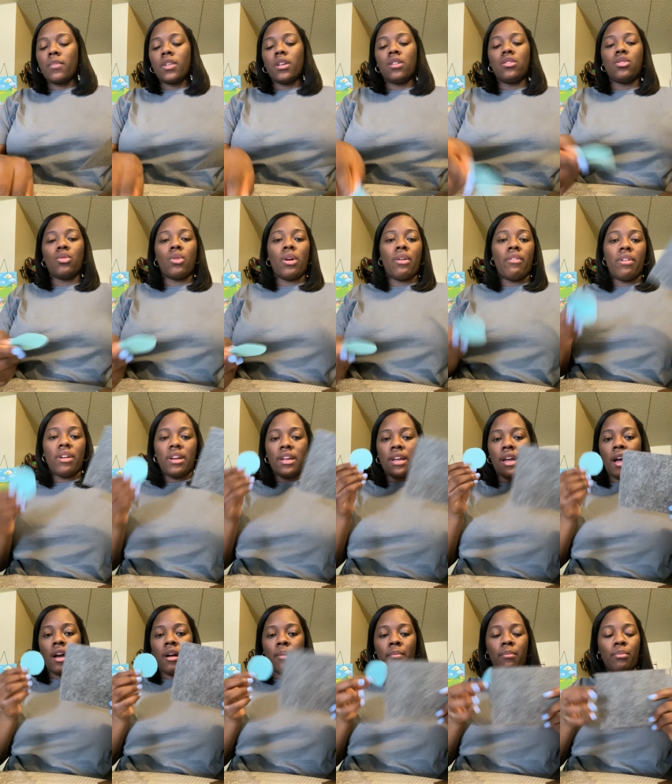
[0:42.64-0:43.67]
So I already
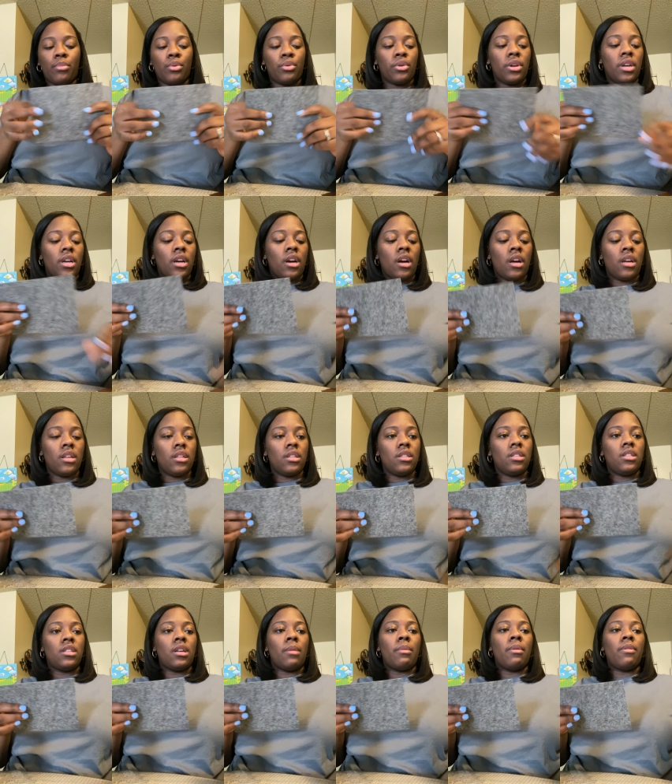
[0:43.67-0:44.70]
have pre-cut
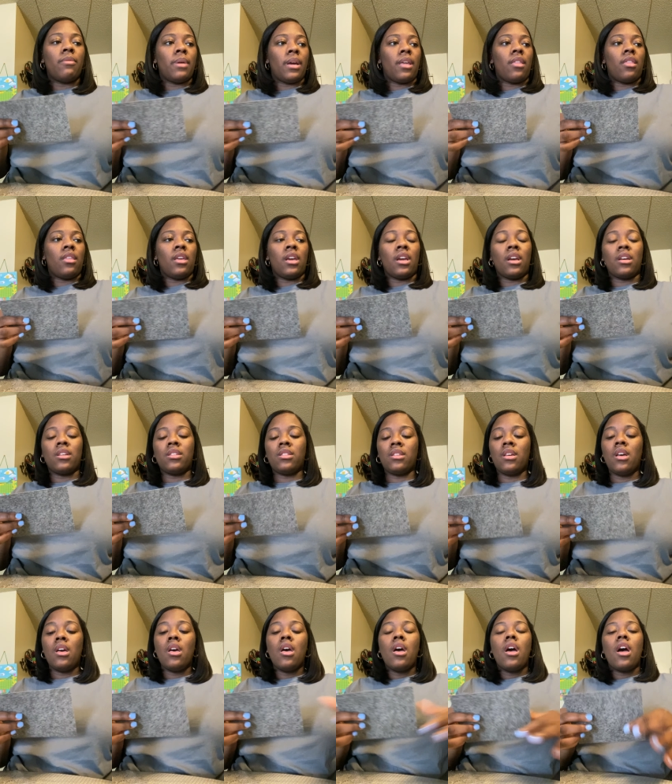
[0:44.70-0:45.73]
some of my things.
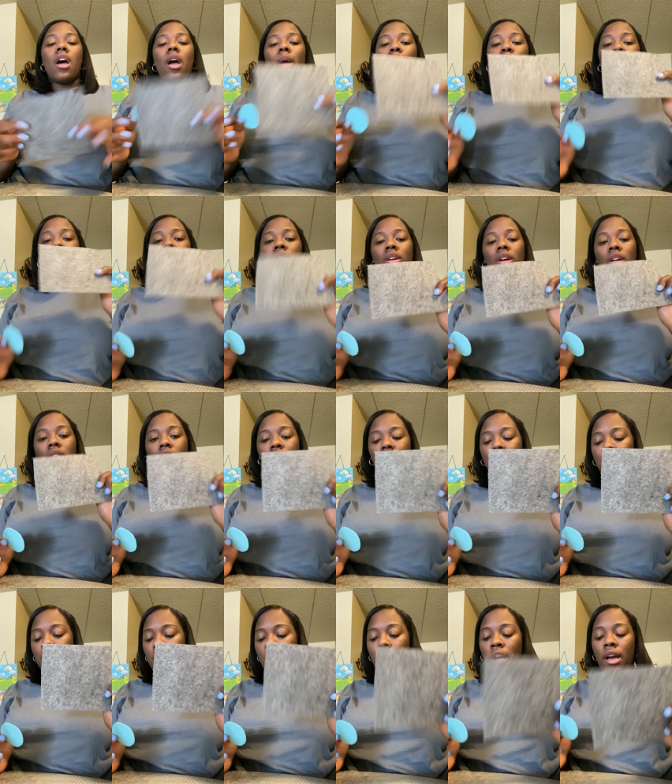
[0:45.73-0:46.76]
I pre-cut the
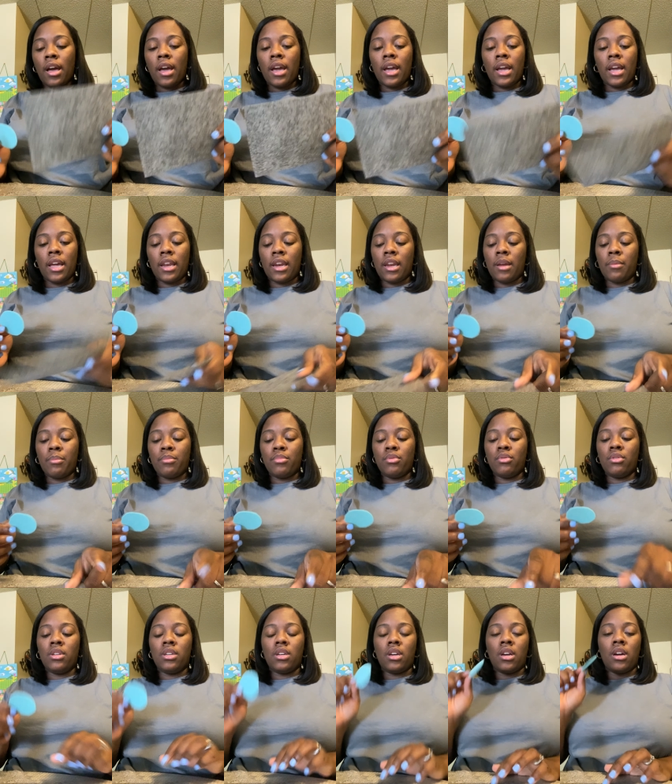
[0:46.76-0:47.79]
sky and I
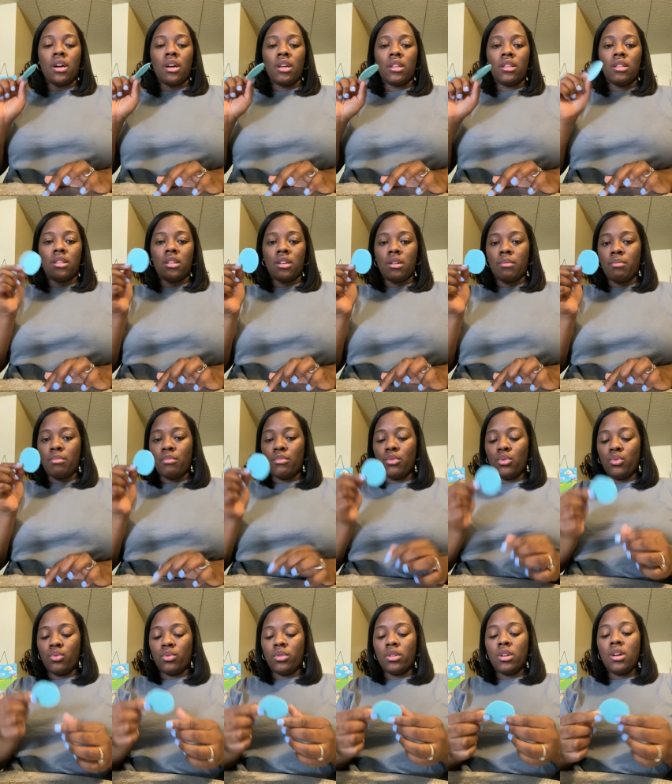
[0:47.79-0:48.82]
pre-cut the
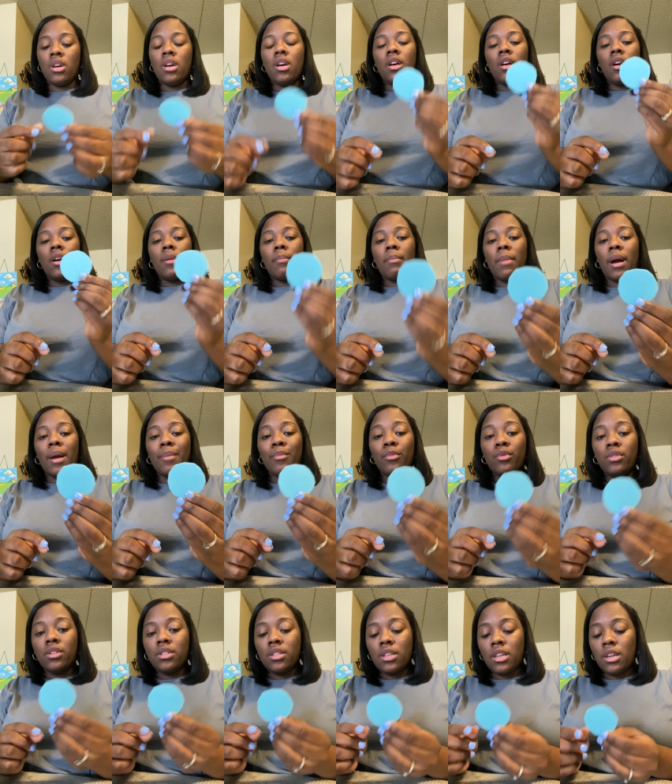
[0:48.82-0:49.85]
moon. My
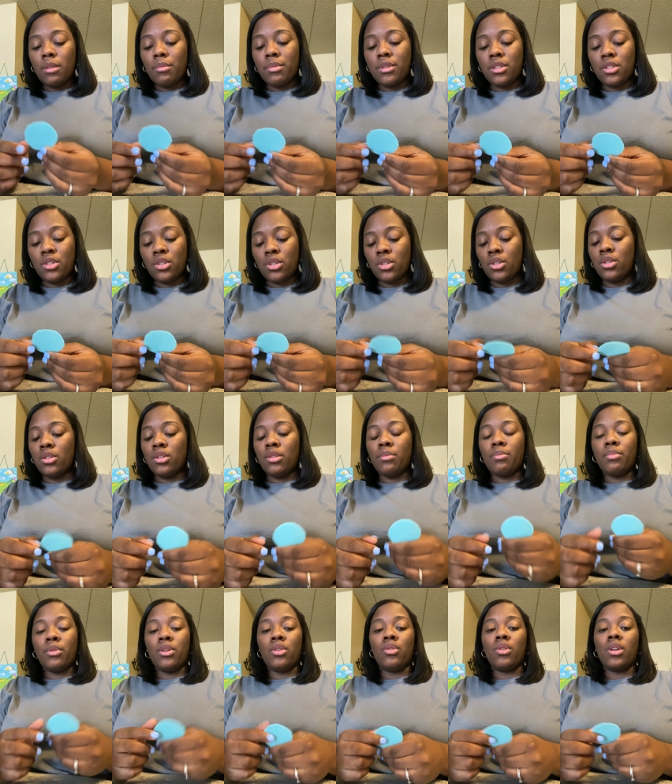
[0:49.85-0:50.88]
moon is going to be circular,
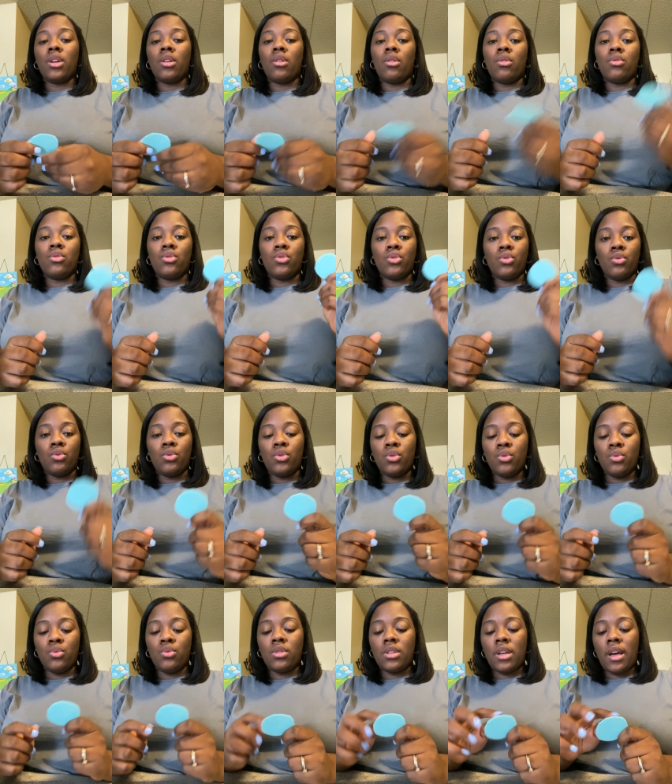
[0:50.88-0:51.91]
but you can also
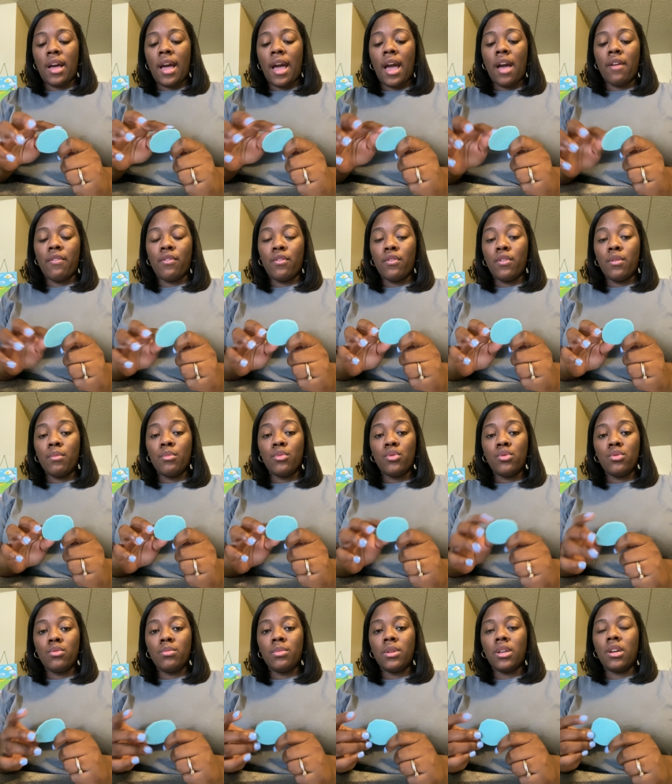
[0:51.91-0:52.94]
use a half of a
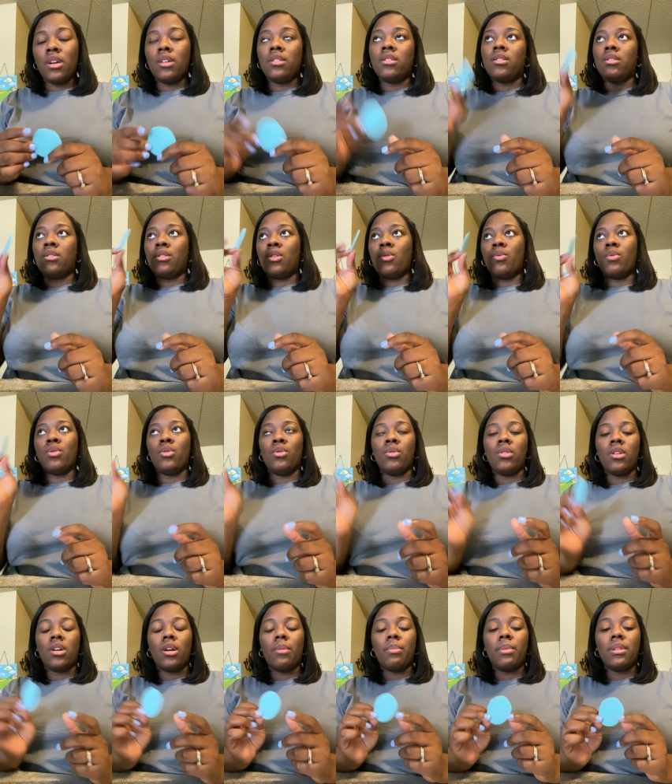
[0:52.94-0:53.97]
moon because, you know, when you
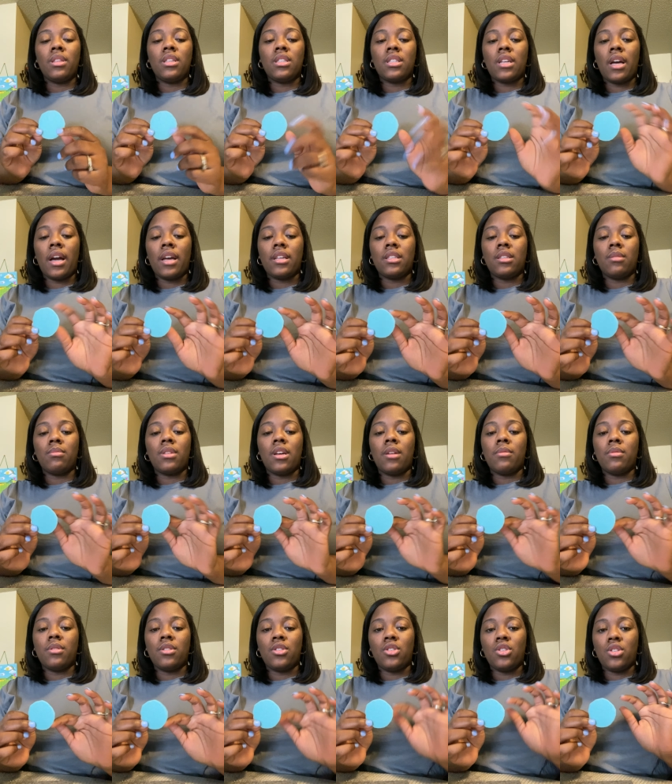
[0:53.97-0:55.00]
look up in the sky,
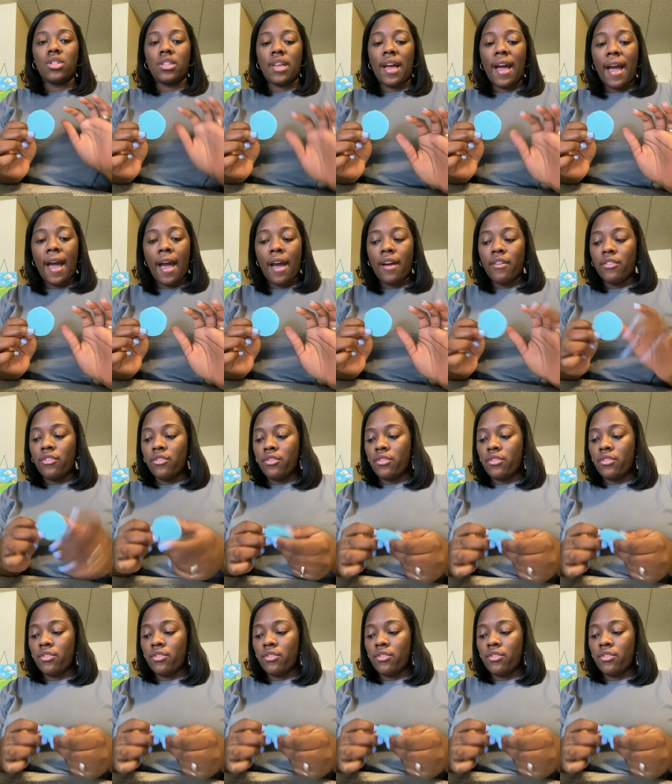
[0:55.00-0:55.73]
sometimes it's just half.